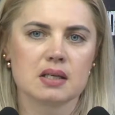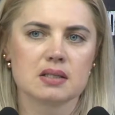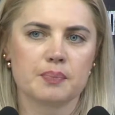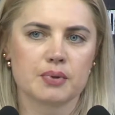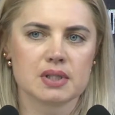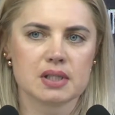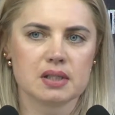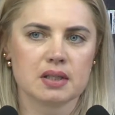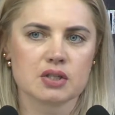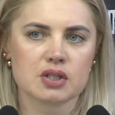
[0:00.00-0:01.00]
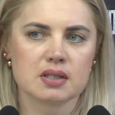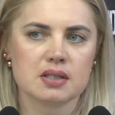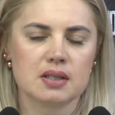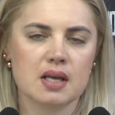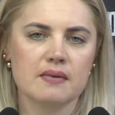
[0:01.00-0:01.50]
there abroad
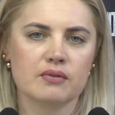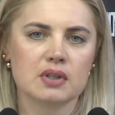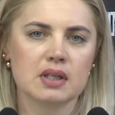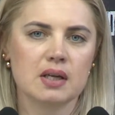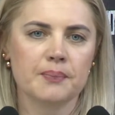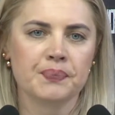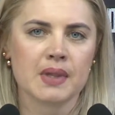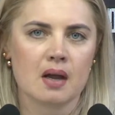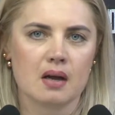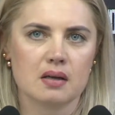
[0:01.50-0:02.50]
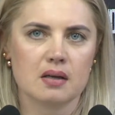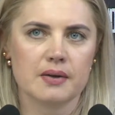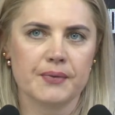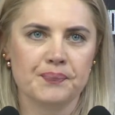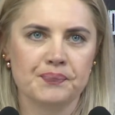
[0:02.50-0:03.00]
take care
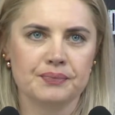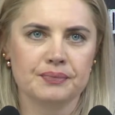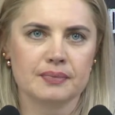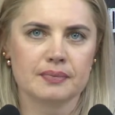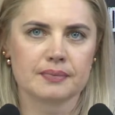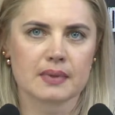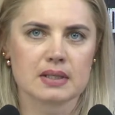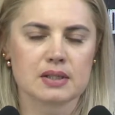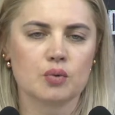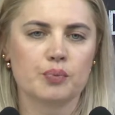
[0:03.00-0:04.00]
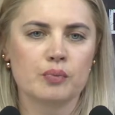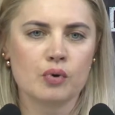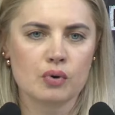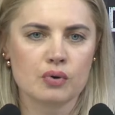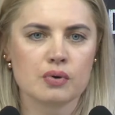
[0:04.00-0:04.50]
about them. Our
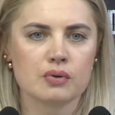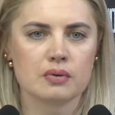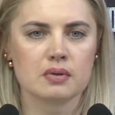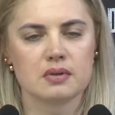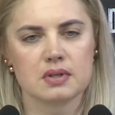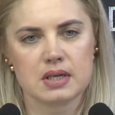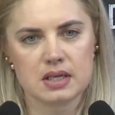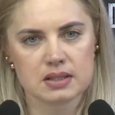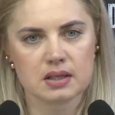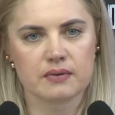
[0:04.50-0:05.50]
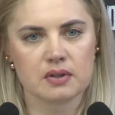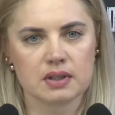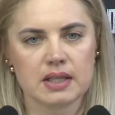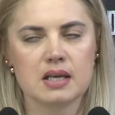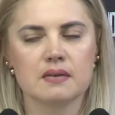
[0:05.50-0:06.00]
partners who have invited
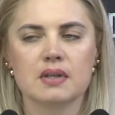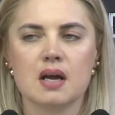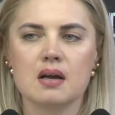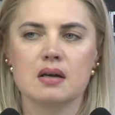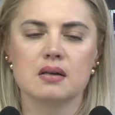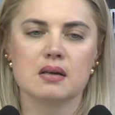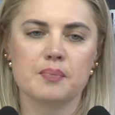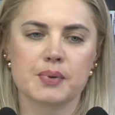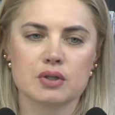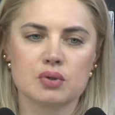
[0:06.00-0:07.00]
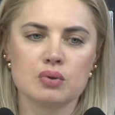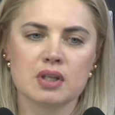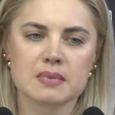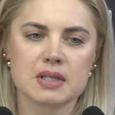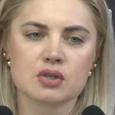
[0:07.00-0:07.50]
children abroad,
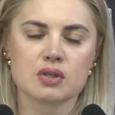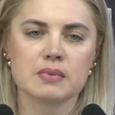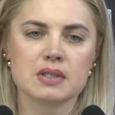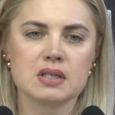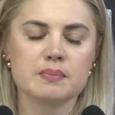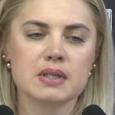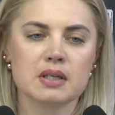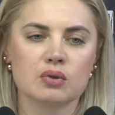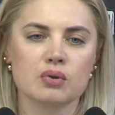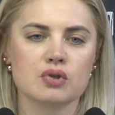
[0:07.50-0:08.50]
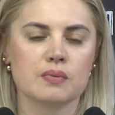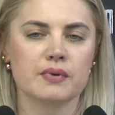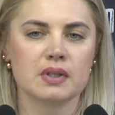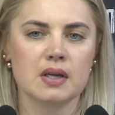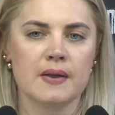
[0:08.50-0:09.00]
with the support of different
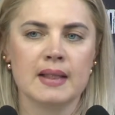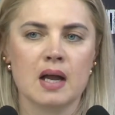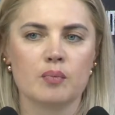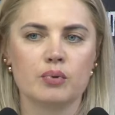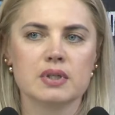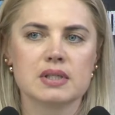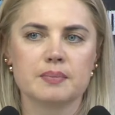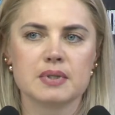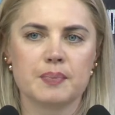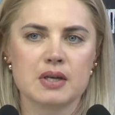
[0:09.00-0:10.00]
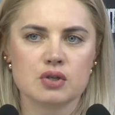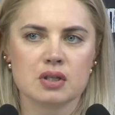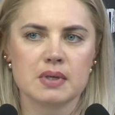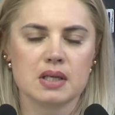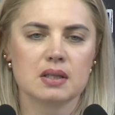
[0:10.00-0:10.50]
volunteers, work
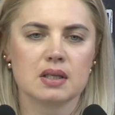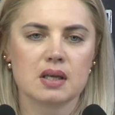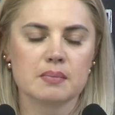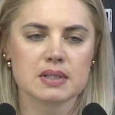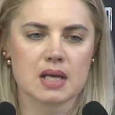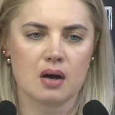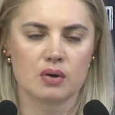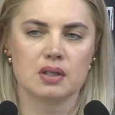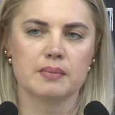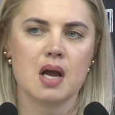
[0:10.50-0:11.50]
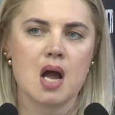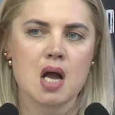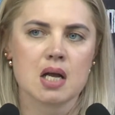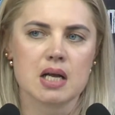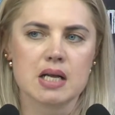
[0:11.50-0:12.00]
with our children there,
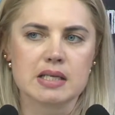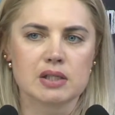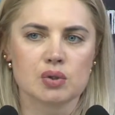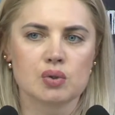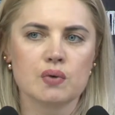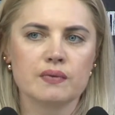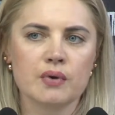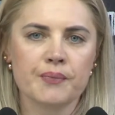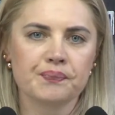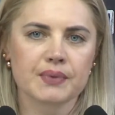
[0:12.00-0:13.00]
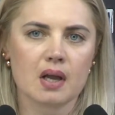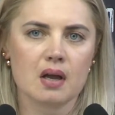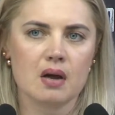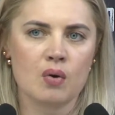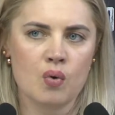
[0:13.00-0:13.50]
for them to be also involved
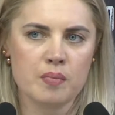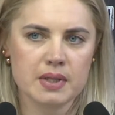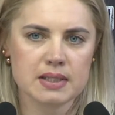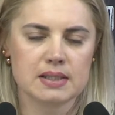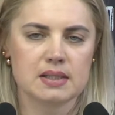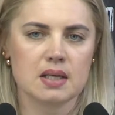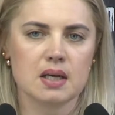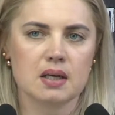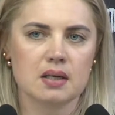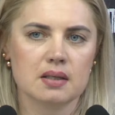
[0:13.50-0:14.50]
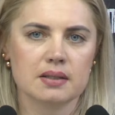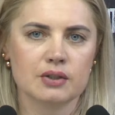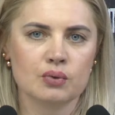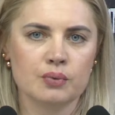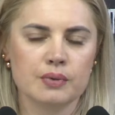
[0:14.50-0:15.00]
in the activities that you've
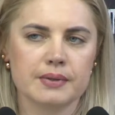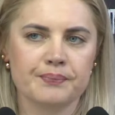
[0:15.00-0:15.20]
mentioned.